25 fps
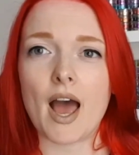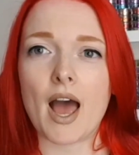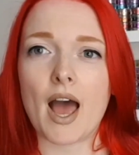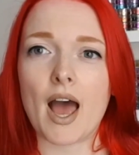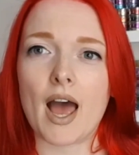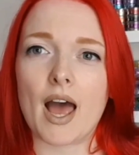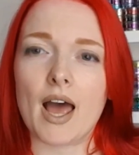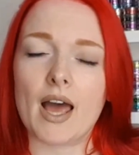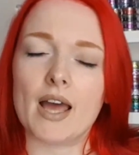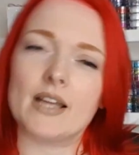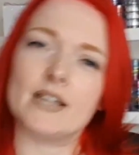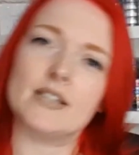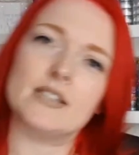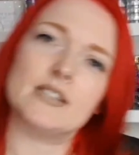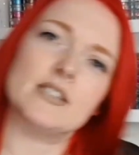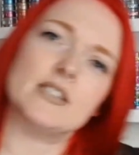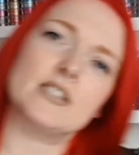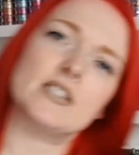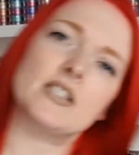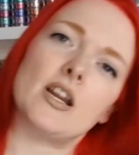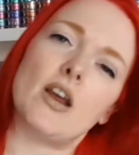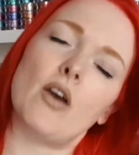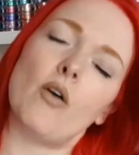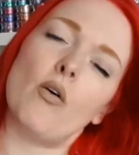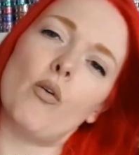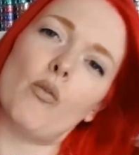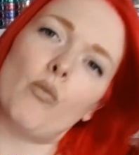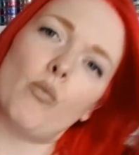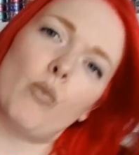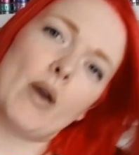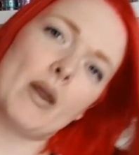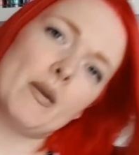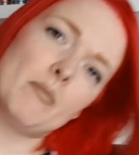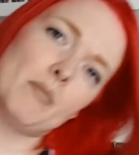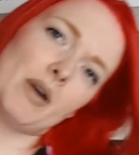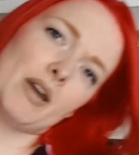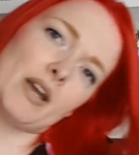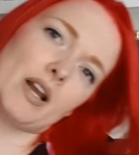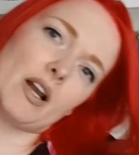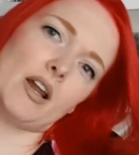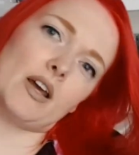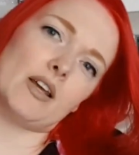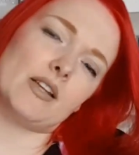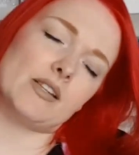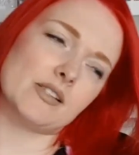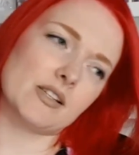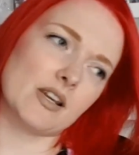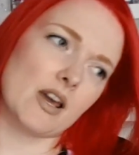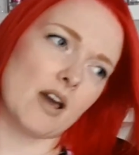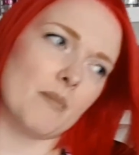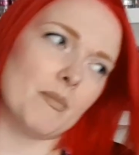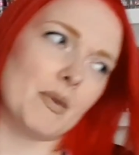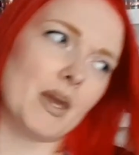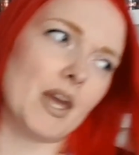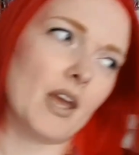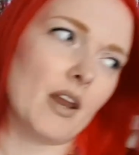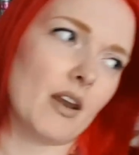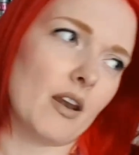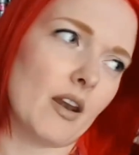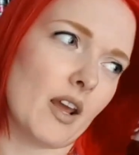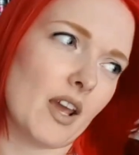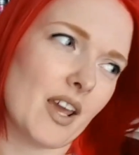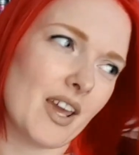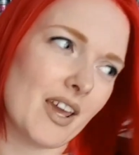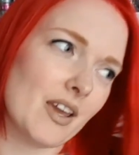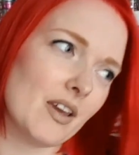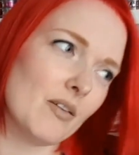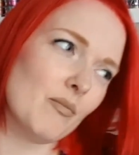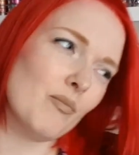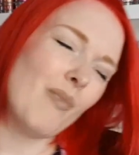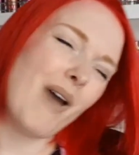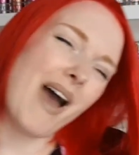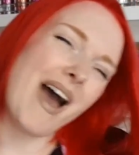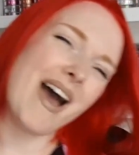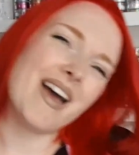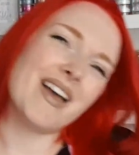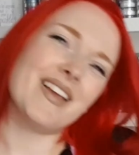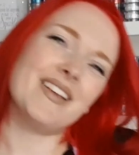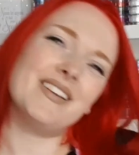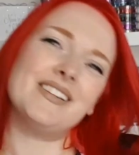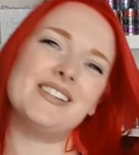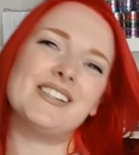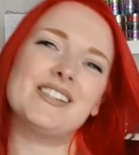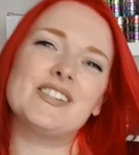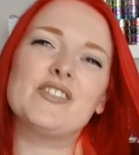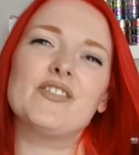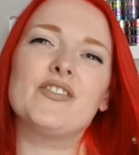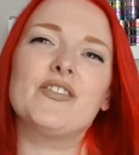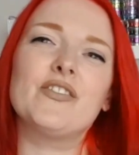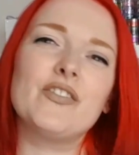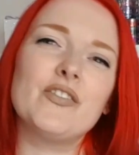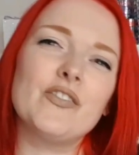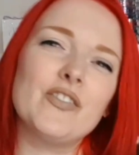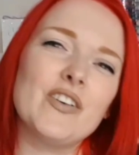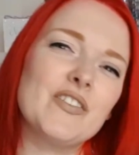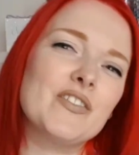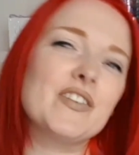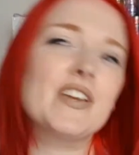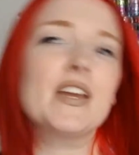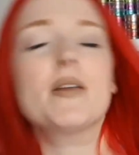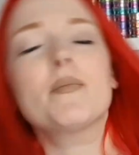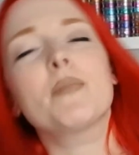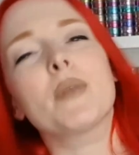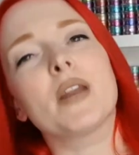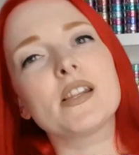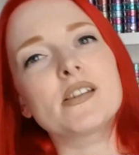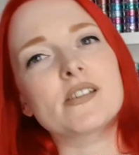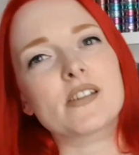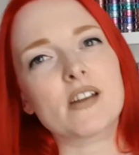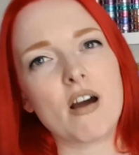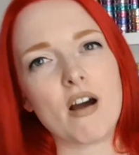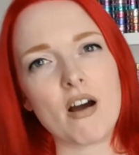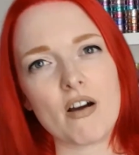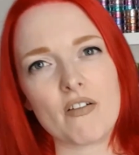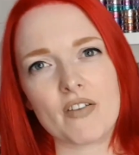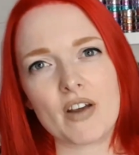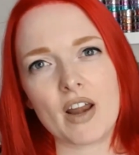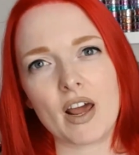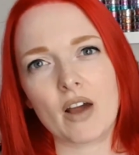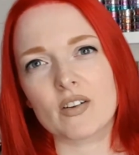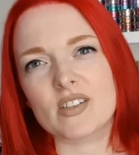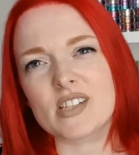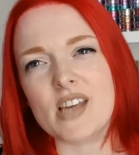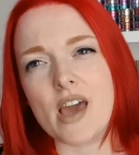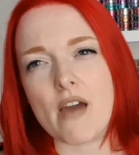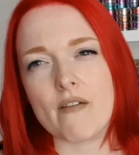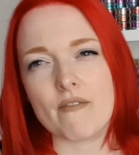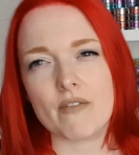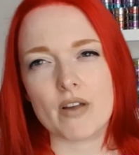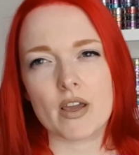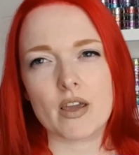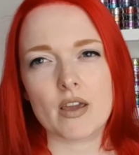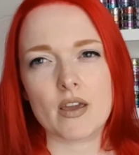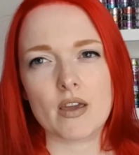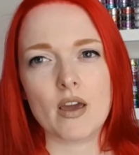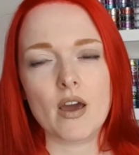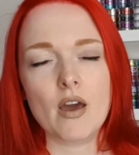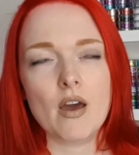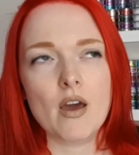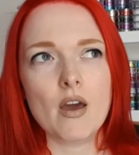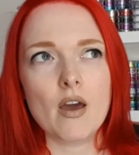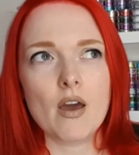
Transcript: And when my clients come in, it adds 15 minutes to half an hour to every